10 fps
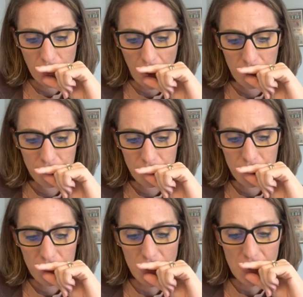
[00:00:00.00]
Okay,
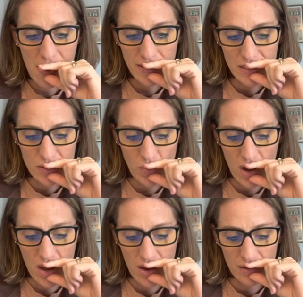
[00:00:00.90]
the next
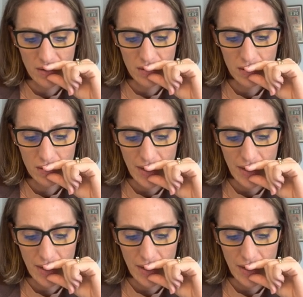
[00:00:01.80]
one